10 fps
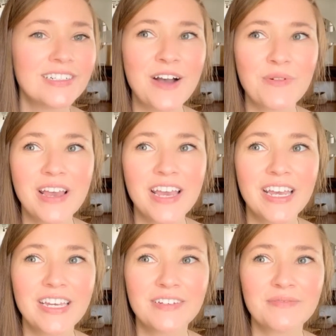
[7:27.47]
That
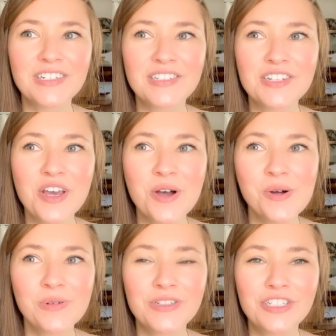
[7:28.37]
way there's
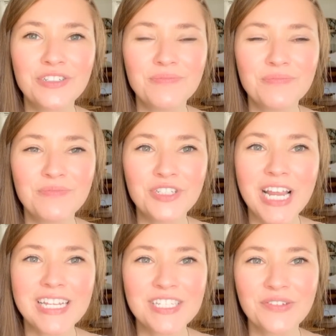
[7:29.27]
no
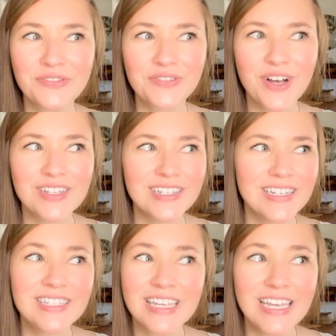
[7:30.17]
chance of
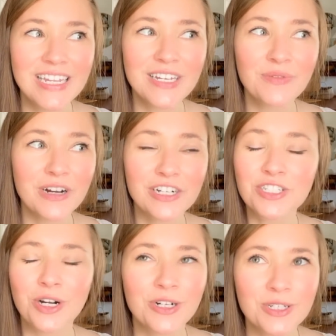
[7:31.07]
causing a scene when our
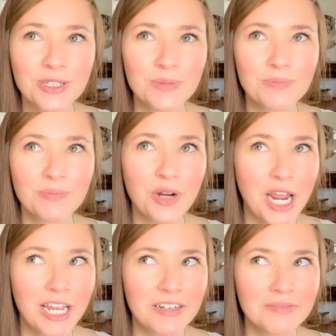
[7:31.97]
jars
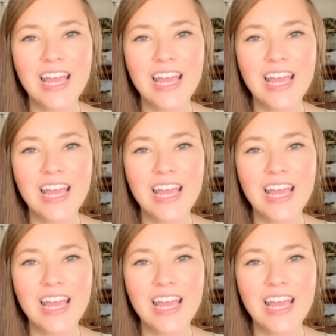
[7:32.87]
break.